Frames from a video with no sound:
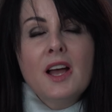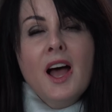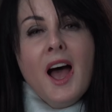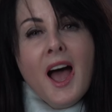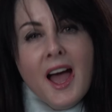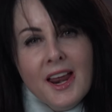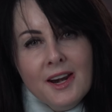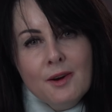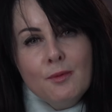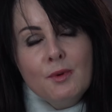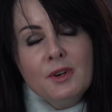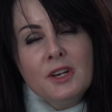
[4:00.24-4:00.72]

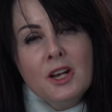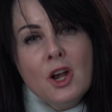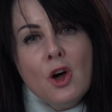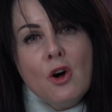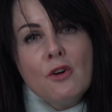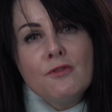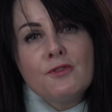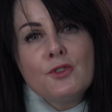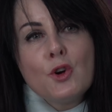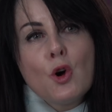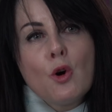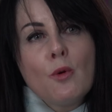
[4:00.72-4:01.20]
Hannah would
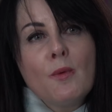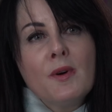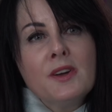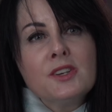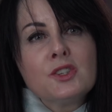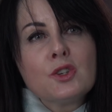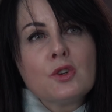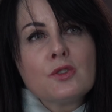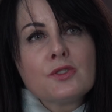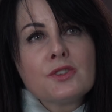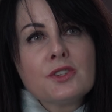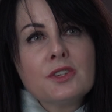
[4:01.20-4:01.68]
love
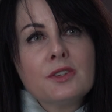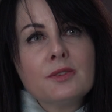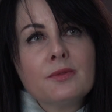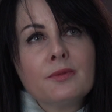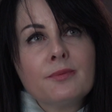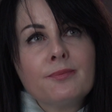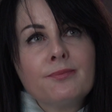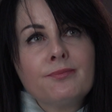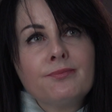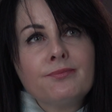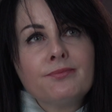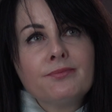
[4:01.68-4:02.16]
Norway. She goes,
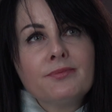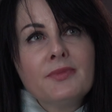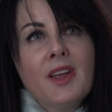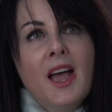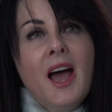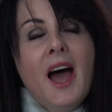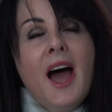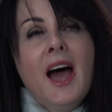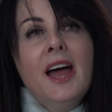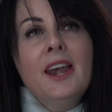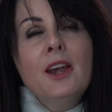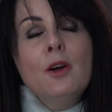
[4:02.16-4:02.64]

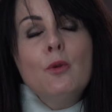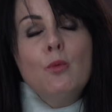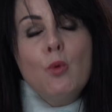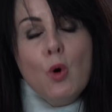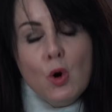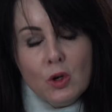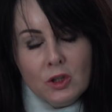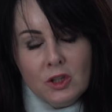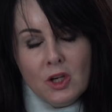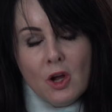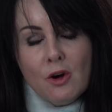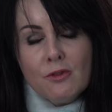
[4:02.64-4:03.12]
Hannah
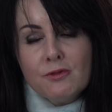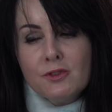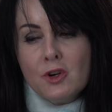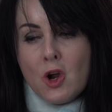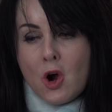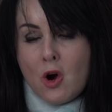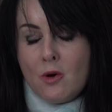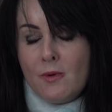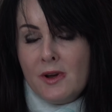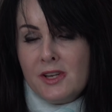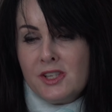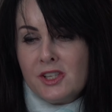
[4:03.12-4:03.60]
would love
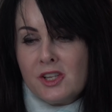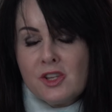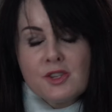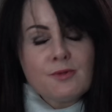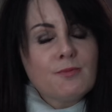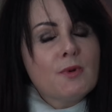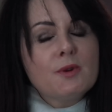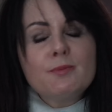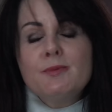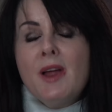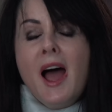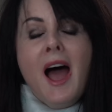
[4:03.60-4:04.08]
Norway. She
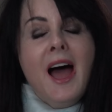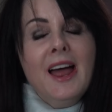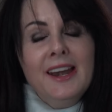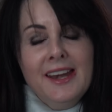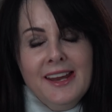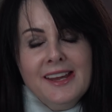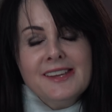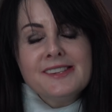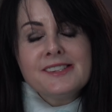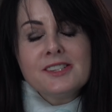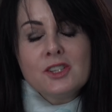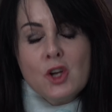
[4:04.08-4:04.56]
goes, Well,
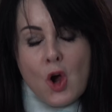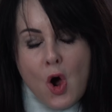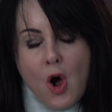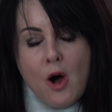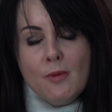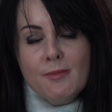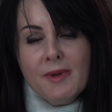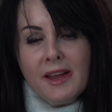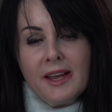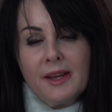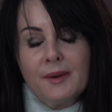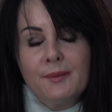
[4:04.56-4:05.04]
Hannah isn't
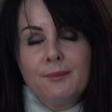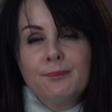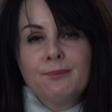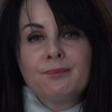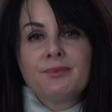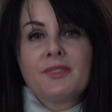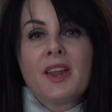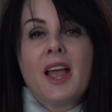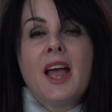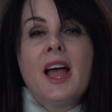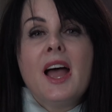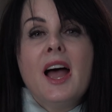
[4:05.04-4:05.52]
coming.
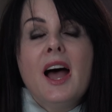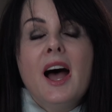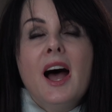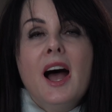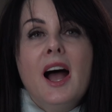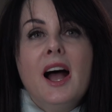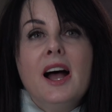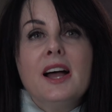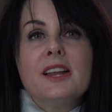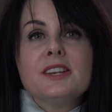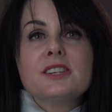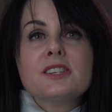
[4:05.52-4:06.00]

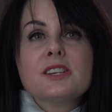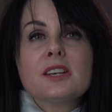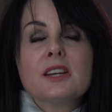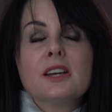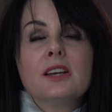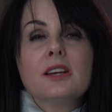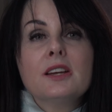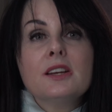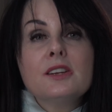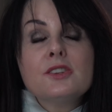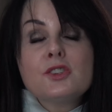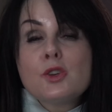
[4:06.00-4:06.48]
And
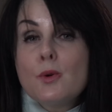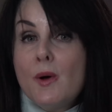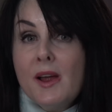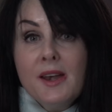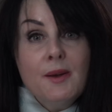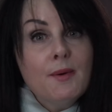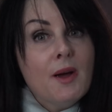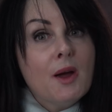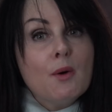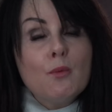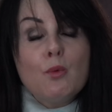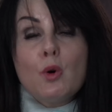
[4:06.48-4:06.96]
so,
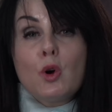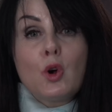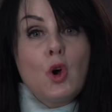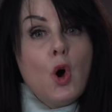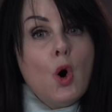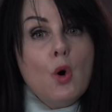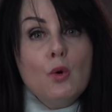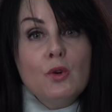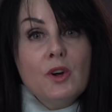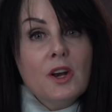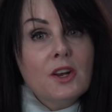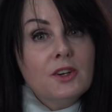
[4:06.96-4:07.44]
anyway, we're
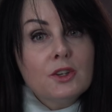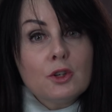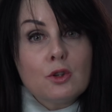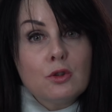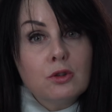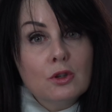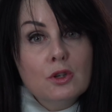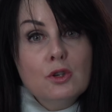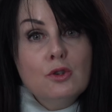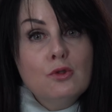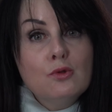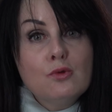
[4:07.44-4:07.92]
going on a
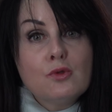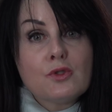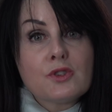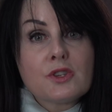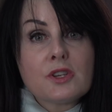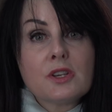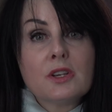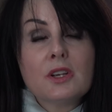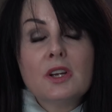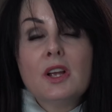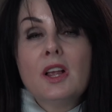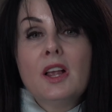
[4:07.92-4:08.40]

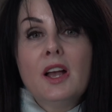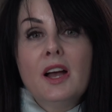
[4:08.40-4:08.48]
cruise